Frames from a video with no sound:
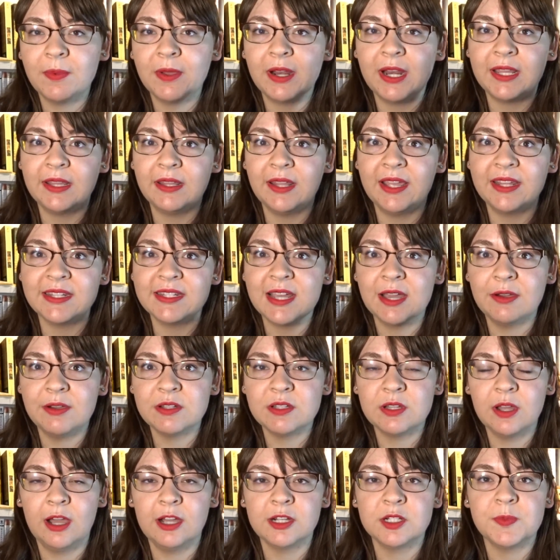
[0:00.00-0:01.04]
but I liked how
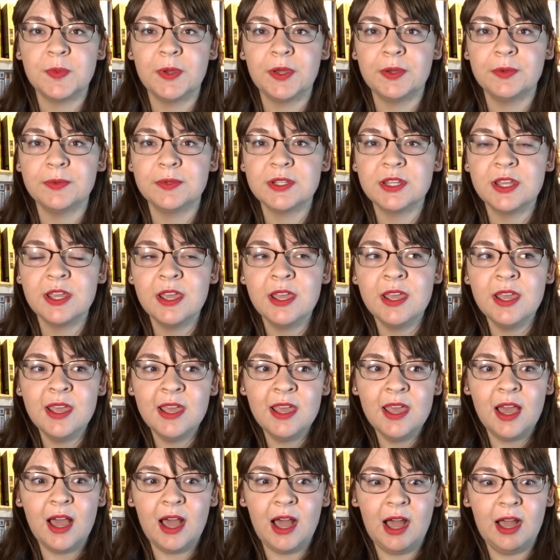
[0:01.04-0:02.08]
it talked about
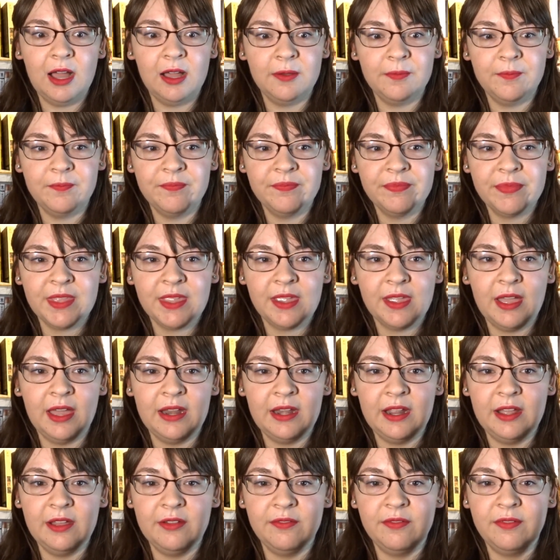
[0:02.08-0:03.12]

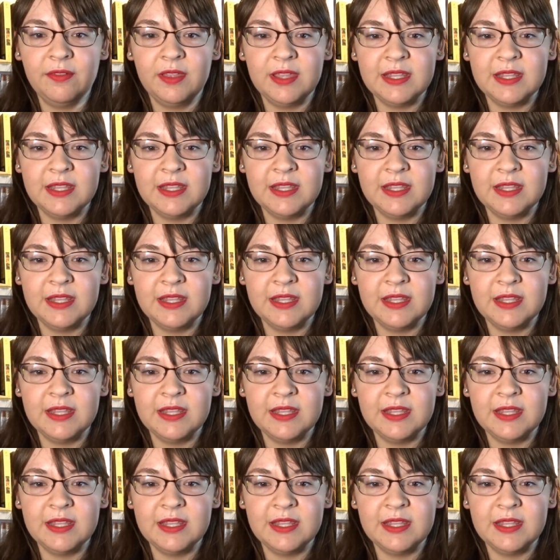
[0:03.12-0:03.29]
kind of